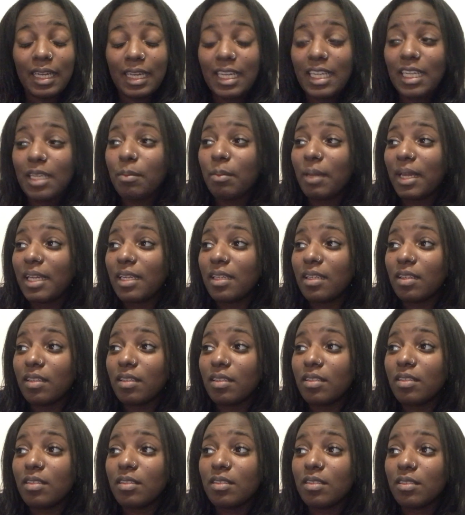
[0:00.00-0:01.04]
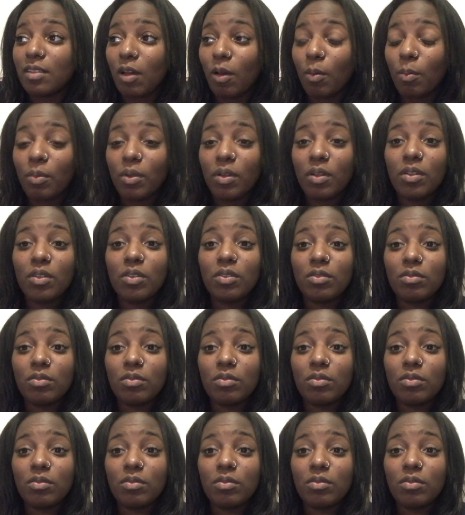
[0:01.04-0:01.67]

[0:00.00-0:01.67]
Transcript: He made some